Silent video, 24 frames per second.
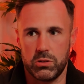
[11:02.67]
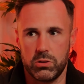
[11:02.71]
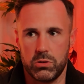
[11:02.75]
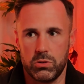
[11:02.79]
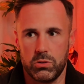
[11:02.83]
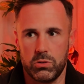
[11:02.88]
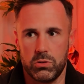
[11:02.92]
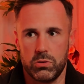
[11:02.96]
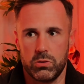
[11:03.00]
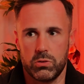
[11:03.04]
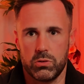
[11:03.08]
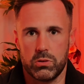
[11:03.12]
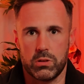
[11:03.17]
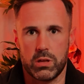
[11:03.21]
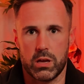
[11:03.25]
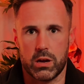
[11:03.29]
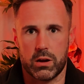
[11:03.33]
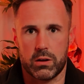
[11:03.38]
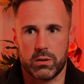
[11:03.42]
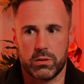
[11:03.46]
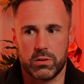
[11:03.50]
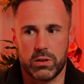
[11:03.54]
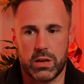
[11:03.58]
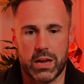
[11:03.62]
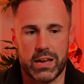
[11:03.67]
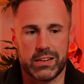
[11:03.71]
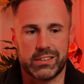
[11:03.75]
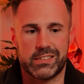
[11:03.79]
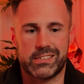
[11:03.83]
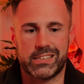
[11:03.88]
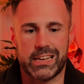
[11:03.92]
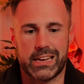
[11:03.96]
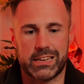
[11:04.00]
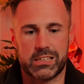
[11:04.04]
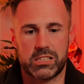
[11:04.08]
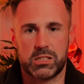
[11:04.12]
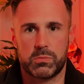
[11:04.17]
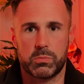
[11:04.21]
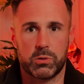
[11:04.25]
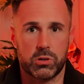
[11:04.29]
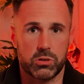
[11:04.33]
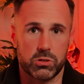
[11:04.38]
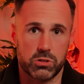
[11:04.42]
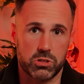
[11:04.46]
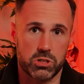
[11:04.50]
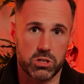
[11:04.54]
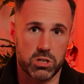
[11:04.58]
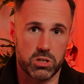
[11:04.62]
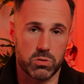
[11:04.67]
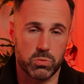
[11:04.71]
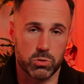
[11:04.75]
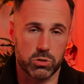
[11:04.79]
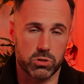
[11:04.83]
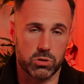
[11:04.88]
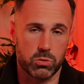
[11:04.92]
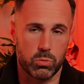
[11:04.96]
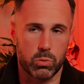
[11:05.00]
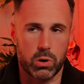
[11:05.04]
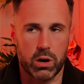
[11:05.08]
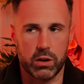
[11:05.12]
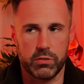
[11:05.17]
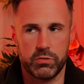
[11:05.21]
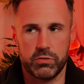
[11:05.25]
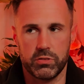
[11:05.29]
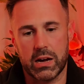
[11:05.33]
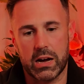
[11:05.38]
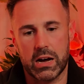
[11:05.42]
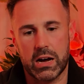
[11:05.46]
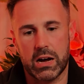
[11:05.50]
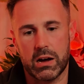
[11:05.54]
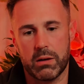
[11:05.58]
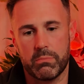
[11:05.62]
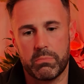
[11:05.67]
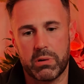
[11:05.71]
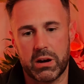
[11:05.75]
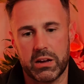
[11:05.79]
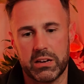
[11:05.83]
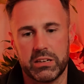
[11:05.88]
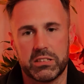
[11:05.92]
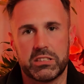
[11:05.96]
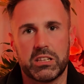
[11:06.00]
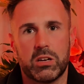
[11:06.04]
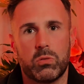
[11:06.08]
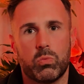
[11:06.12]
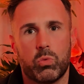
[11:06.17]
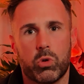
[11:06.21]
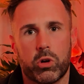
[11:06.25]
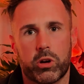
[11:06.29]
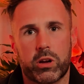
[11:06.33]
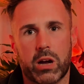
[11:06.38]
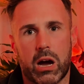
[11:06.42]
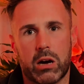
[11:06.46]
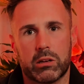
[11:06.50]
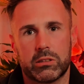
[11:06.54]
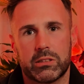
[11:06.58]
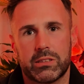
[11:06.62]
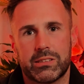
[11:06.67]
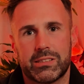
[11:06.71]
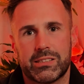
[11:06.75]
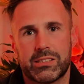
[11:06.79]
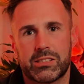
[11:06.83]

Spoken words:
you had sex because she was your wife, but it didn't work out.